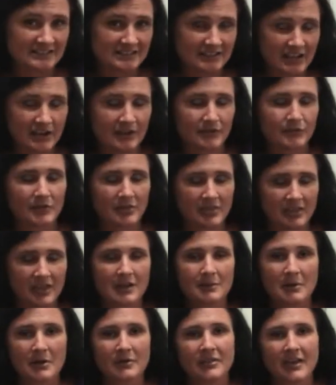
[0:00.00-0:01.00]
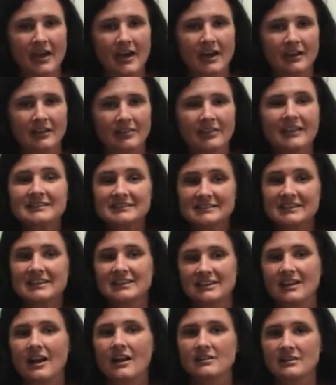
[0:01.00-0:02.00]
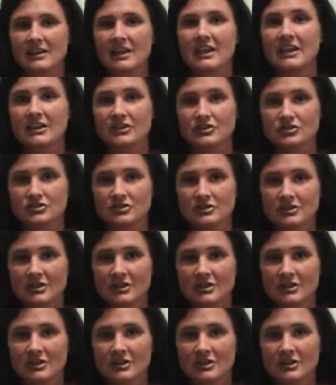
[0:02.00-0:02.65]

And if we think about that, that's kindergarten age,